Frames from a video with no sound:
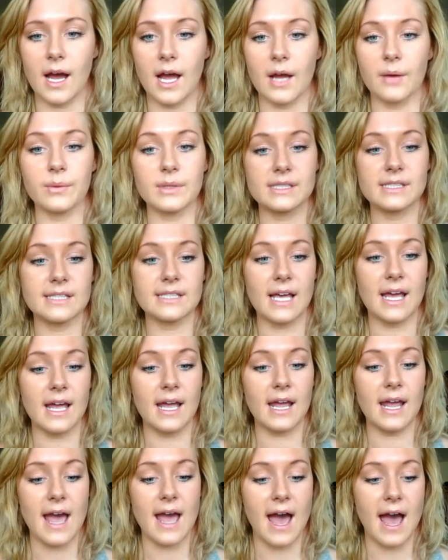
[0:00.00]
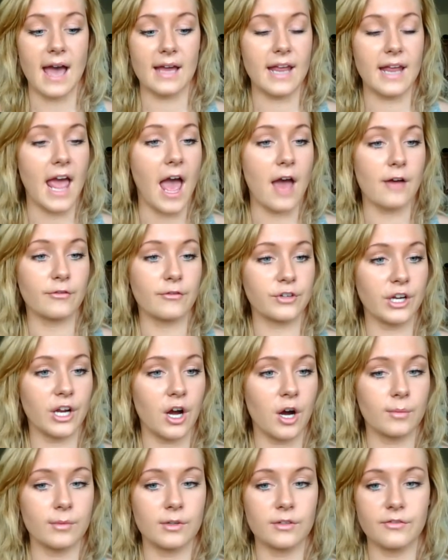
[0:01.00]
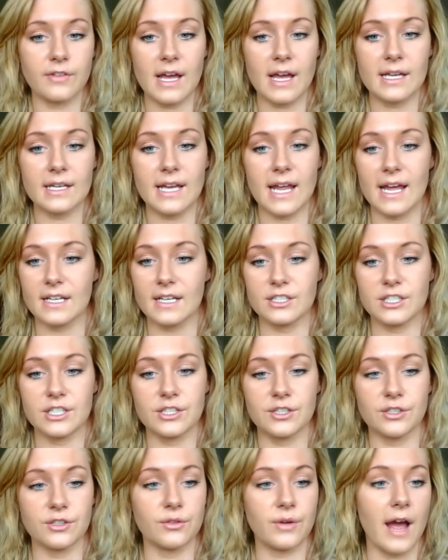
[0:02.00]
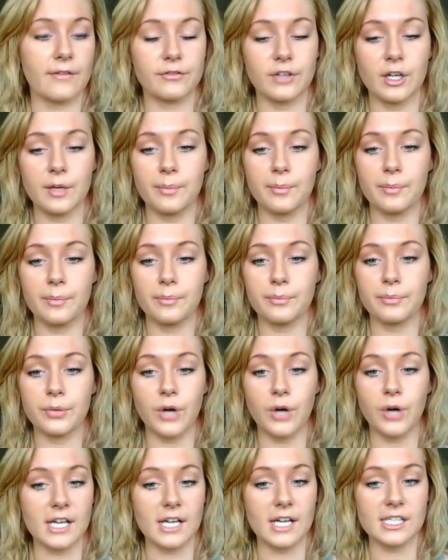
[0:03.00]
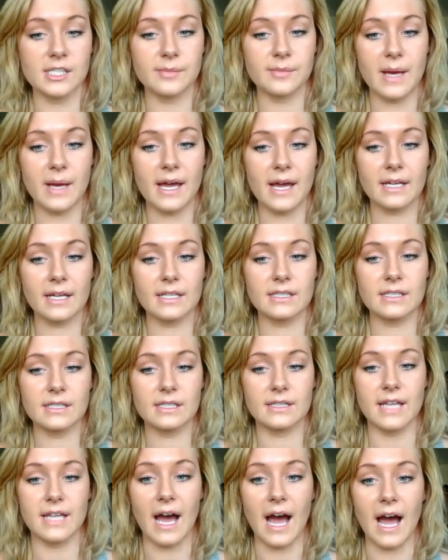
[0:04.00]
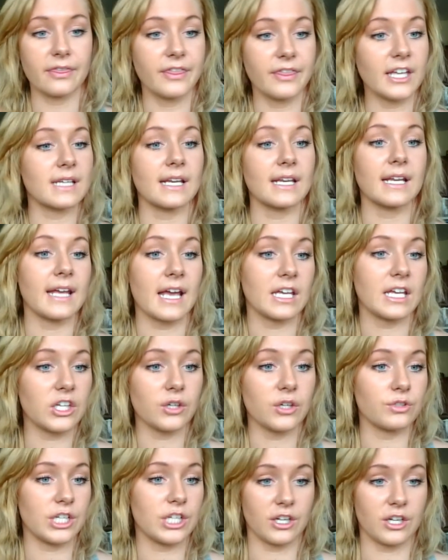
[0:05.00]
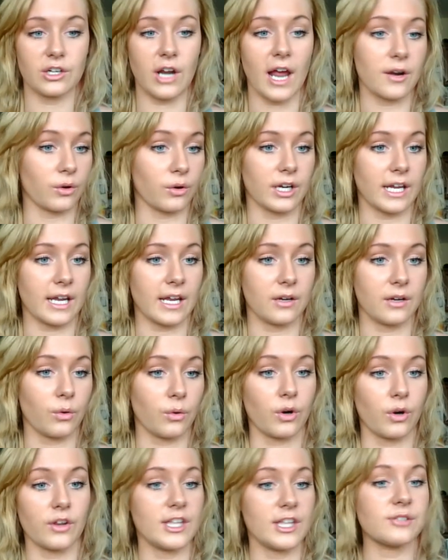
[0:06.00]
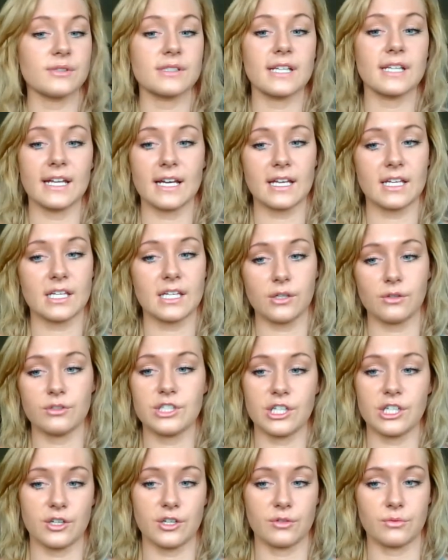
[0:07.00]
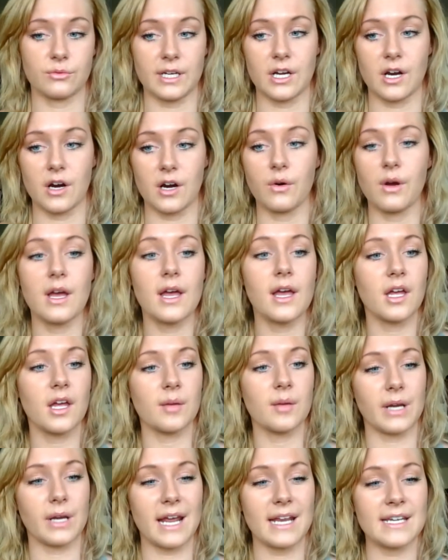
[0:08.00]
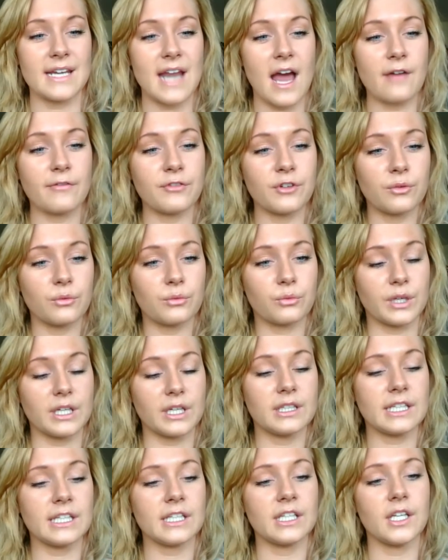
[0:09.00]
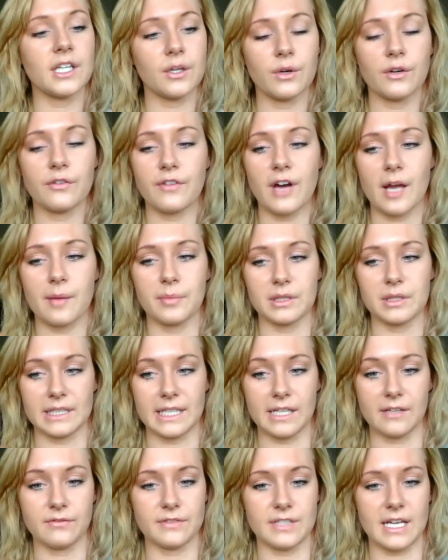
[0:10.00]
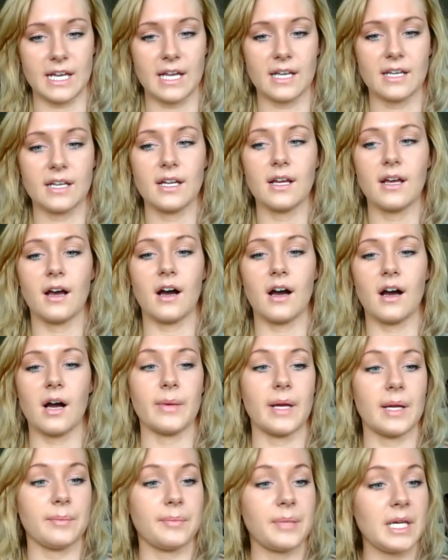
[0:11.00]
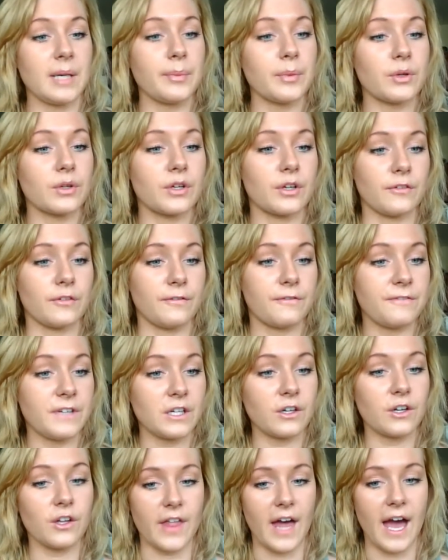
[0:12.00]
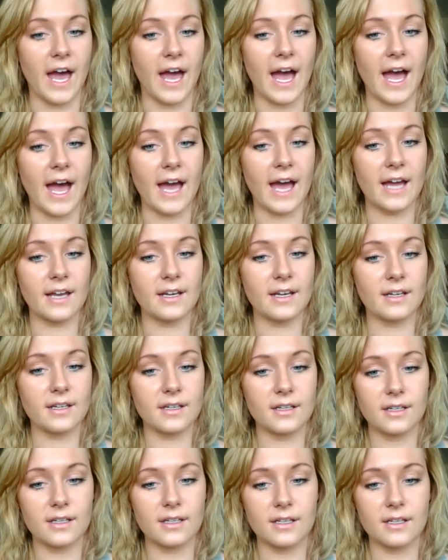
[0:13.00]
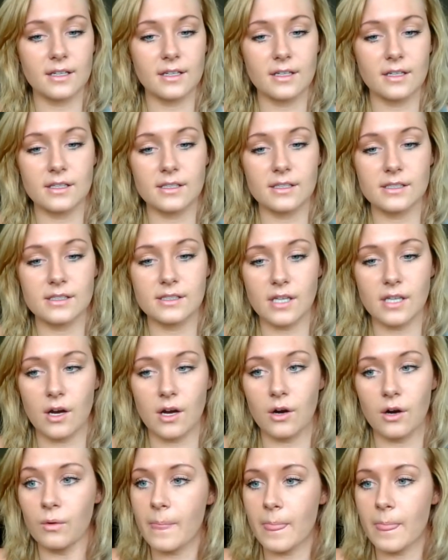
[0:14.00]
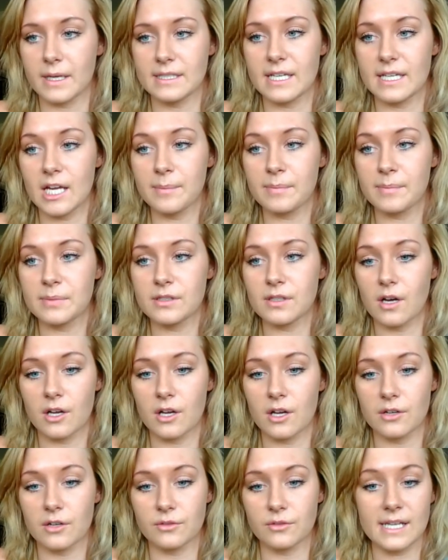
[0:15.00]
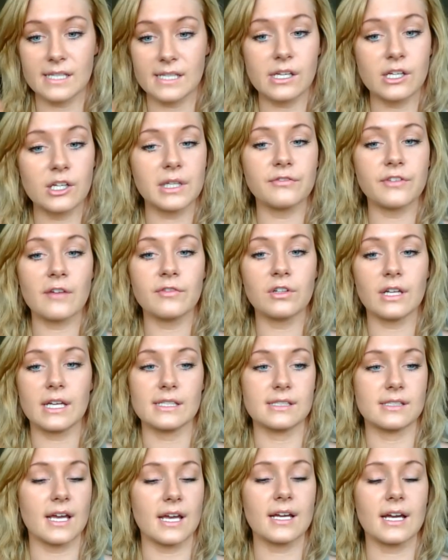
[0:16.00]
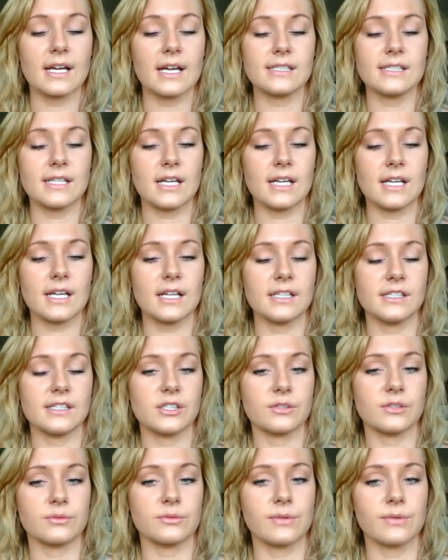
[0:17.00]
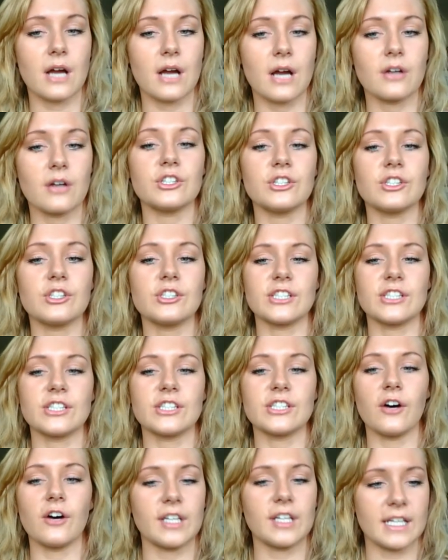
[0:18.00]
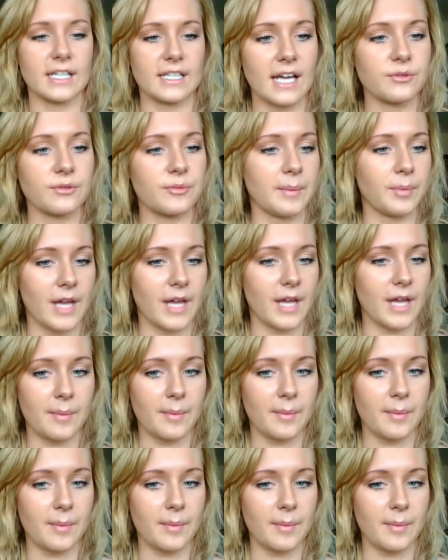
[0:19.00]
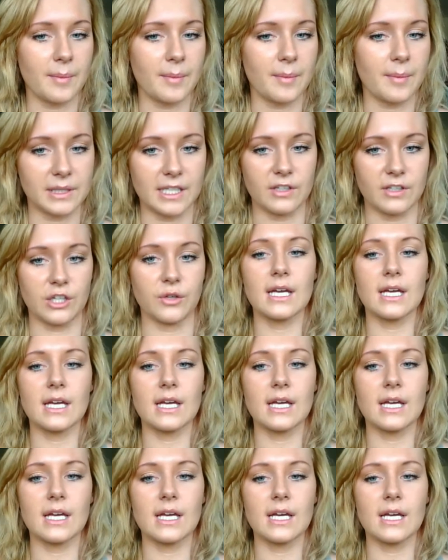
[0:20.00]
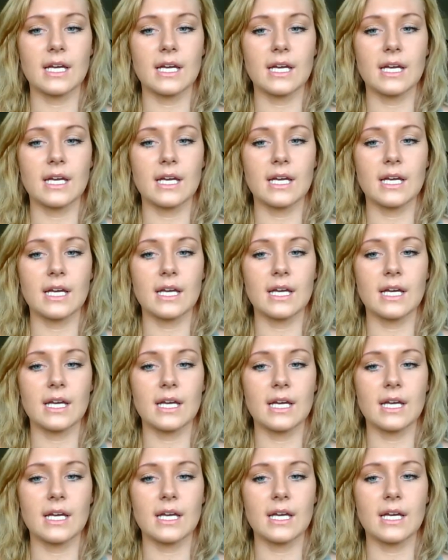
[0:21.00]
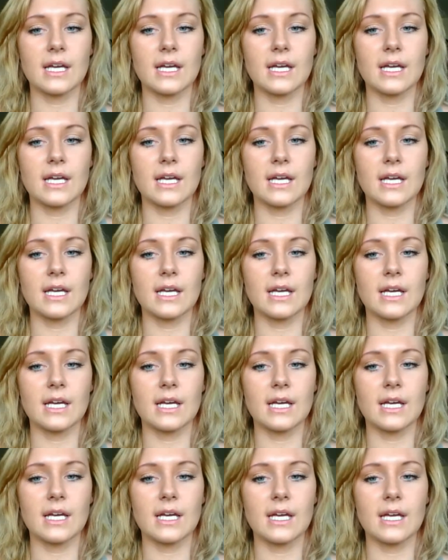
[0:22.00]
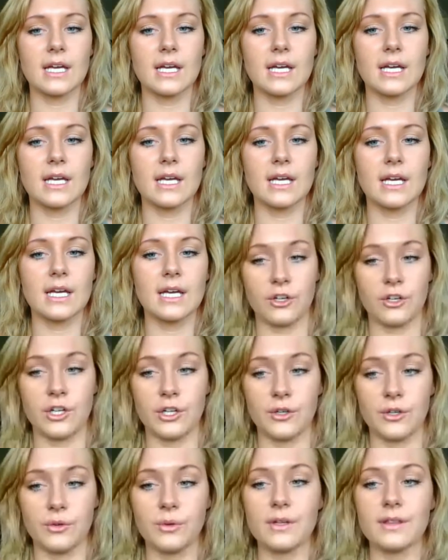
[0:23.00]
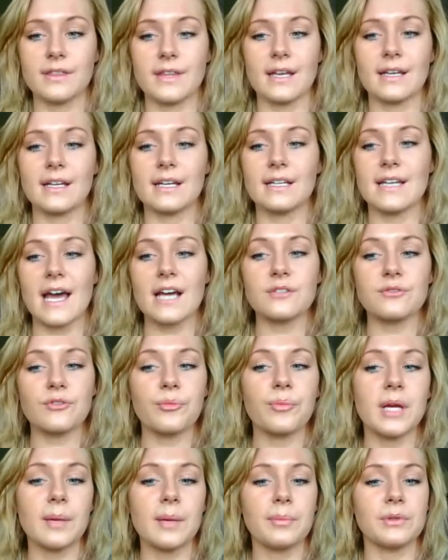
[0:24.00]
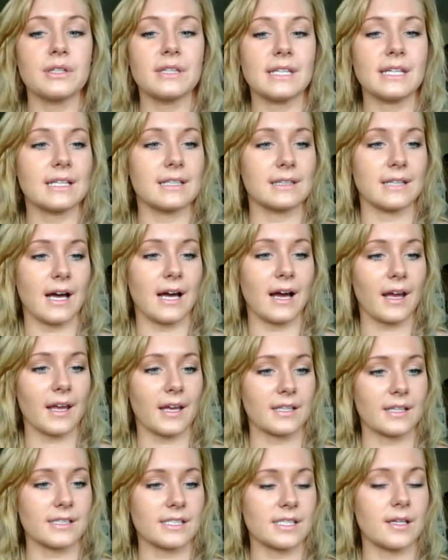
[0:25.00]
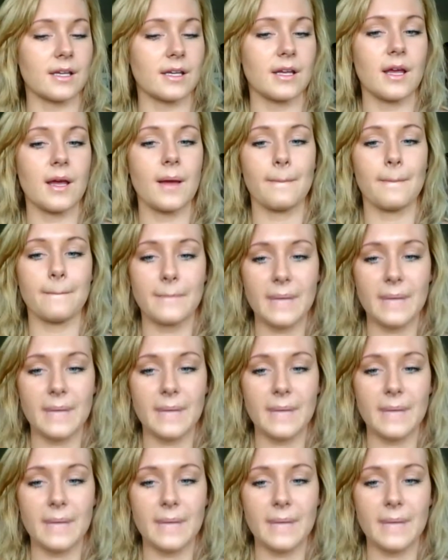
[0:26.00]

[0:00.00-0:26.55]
I would say at every home event and to every prospect that this was going to get huge here at Oregon or this was going to get huge here in Reno, but I never really knew if I believed it. And people could feel that. So my tips on raising your belief level is, like I said, surround yourself and connect with people that believe in you. This should be your team. And if your team is still small or if they're new, then connect with people in the Alliance.